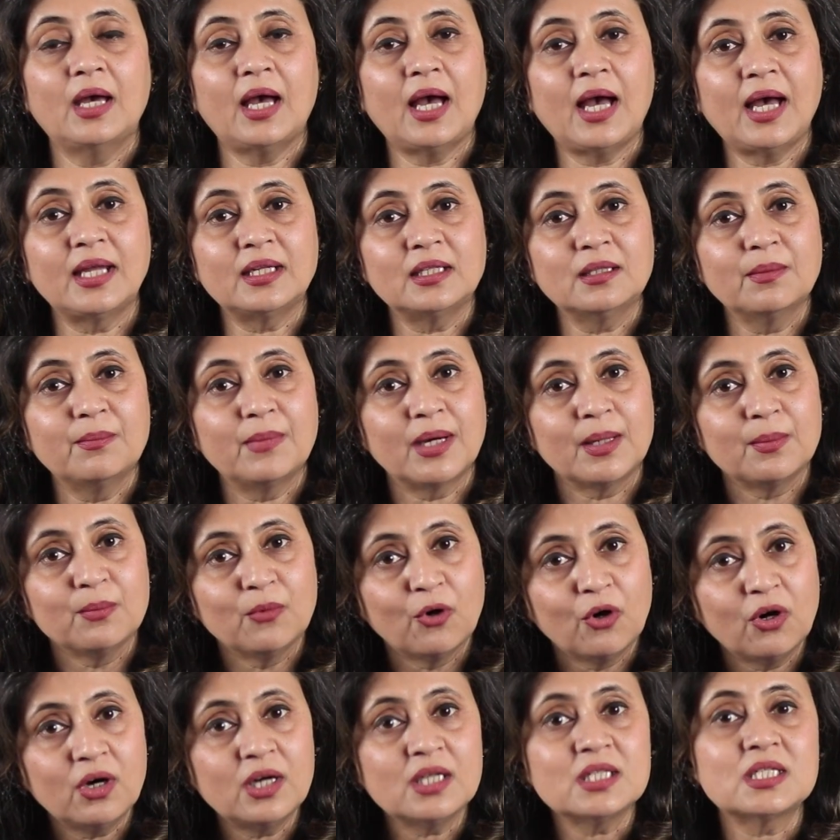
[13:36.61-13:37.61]
and the
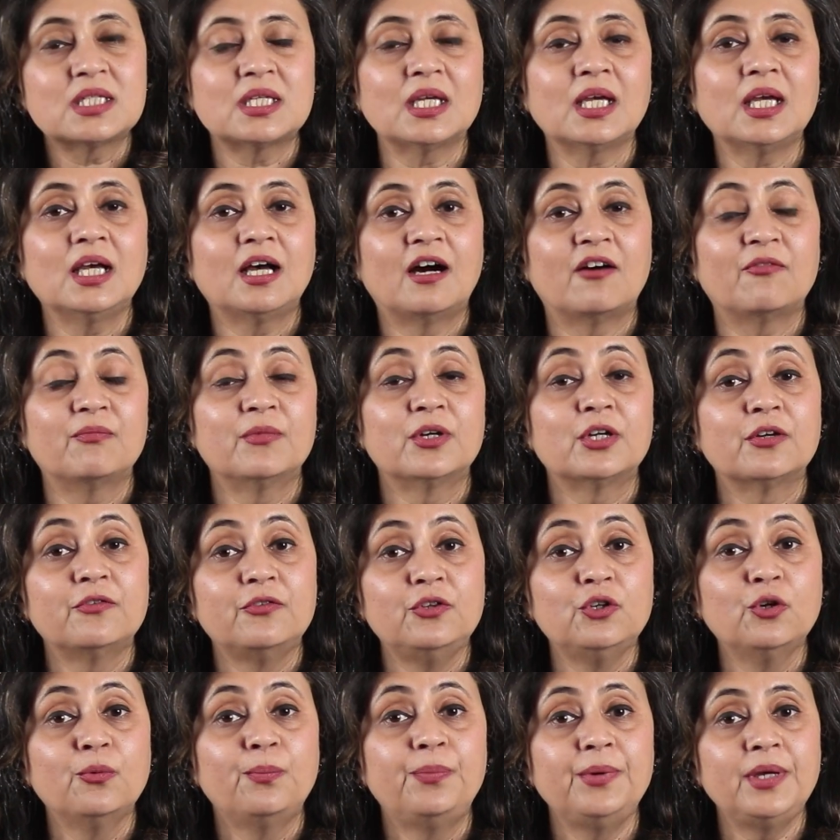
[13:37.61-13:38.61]
Manmohan Singh government
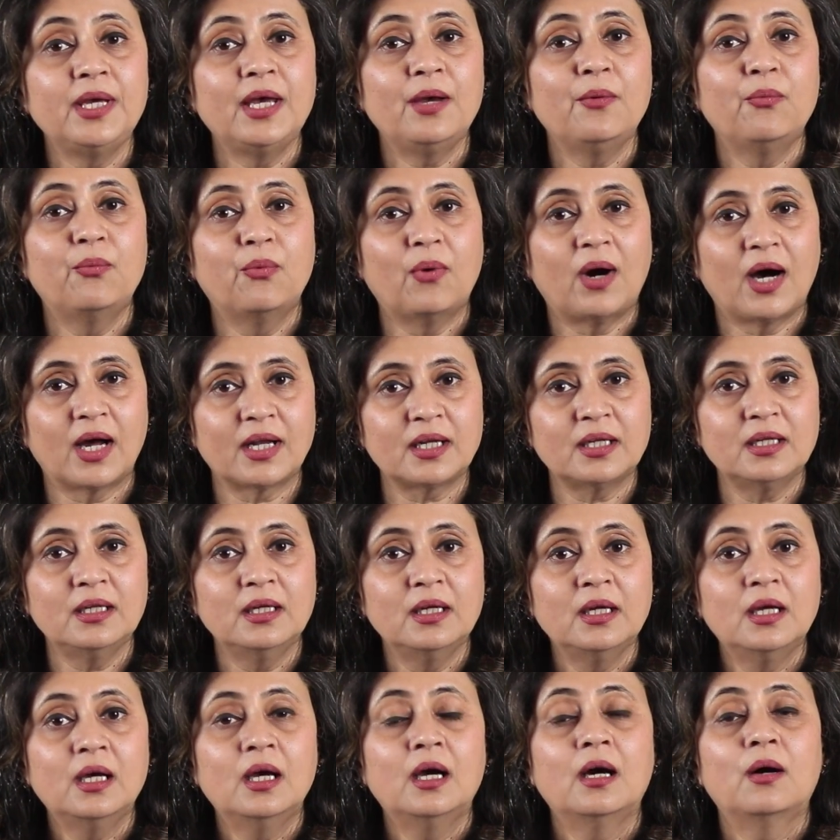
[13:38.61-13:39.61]
of UPA 1
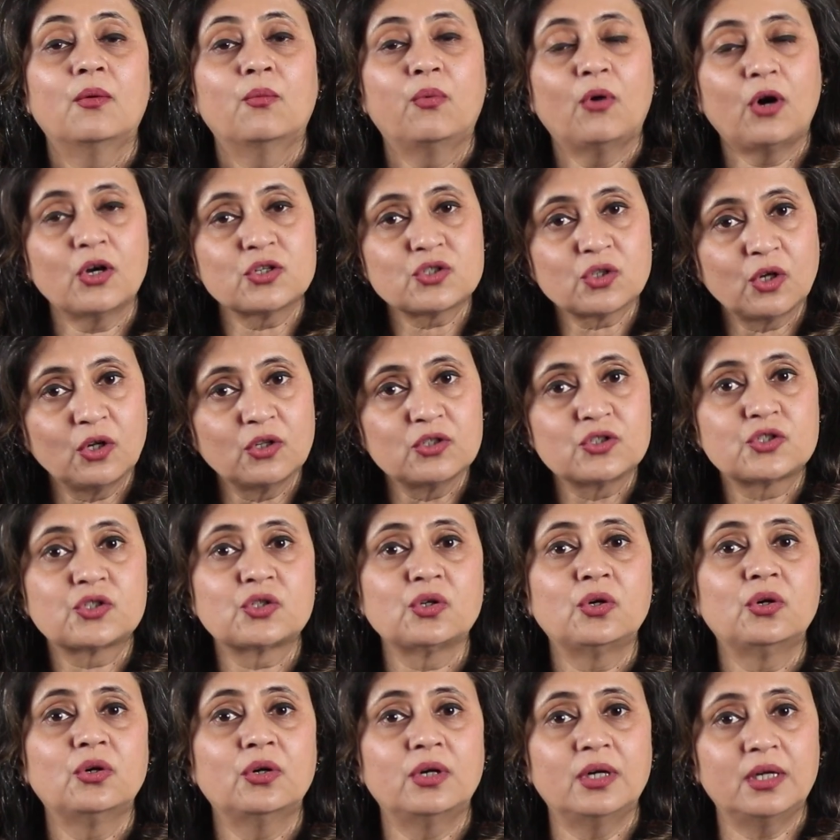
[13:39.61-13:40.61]
was
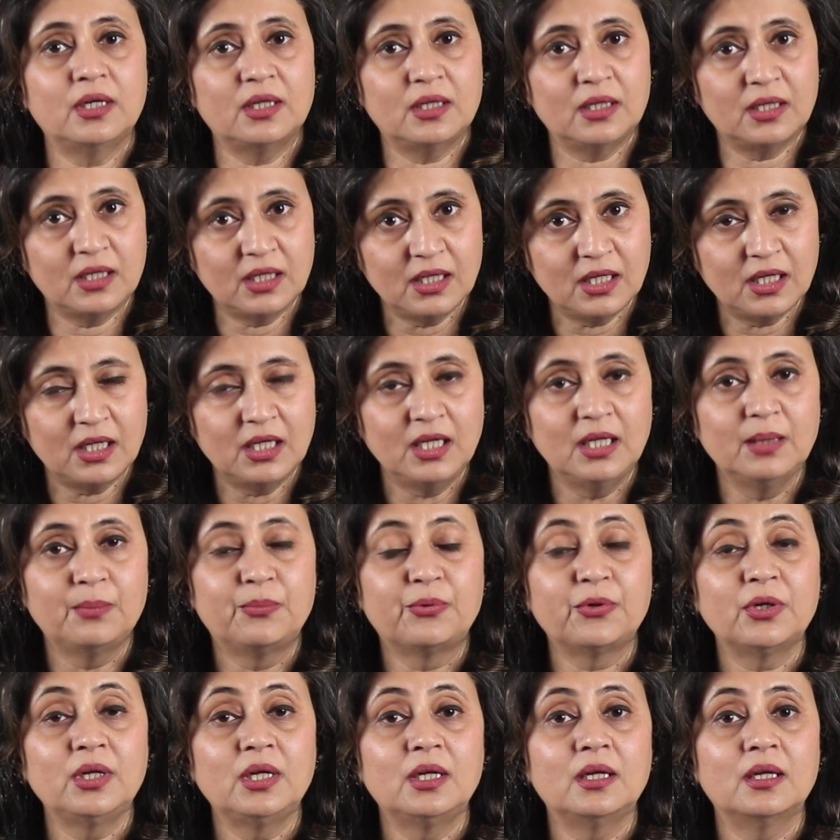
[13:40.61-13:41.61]
also a
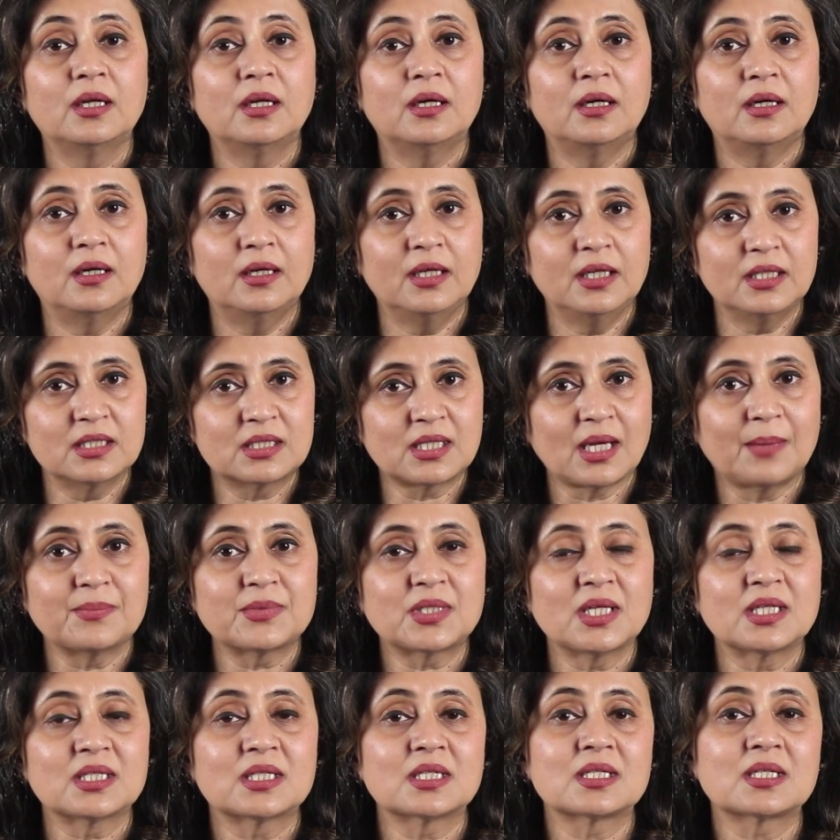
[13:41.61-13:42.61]
liberal, in some
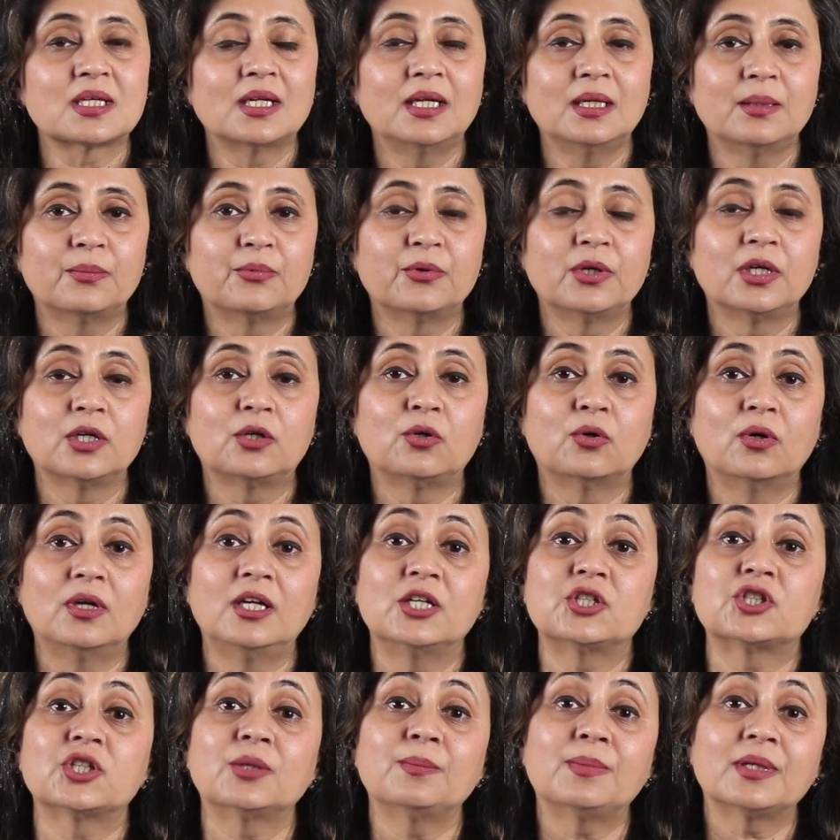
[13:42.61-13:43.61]
senses a liberal
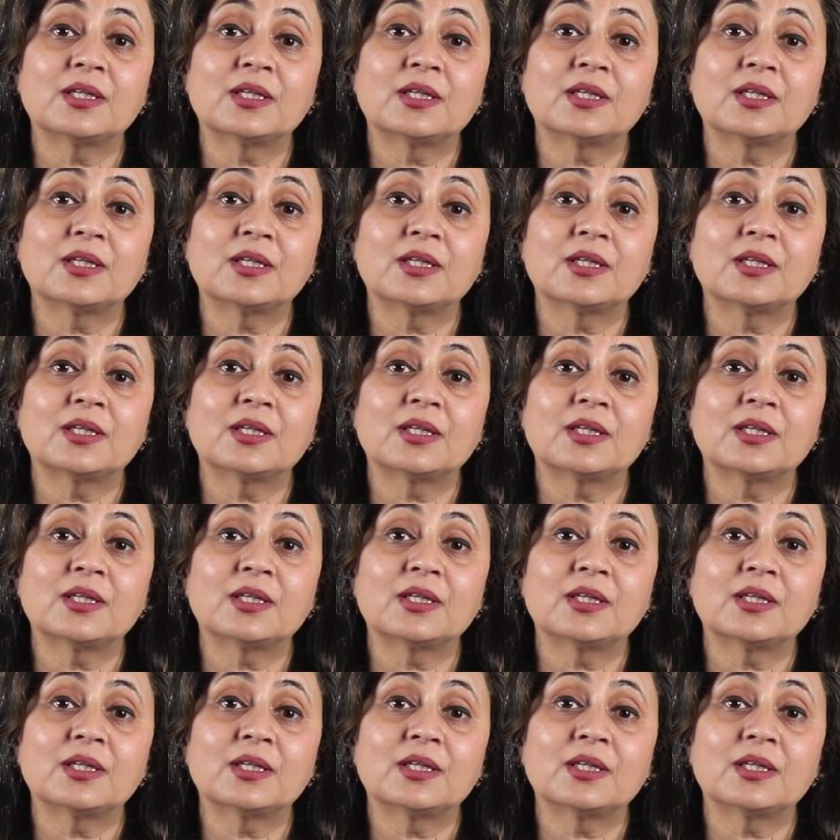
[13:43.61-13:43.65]
coalition.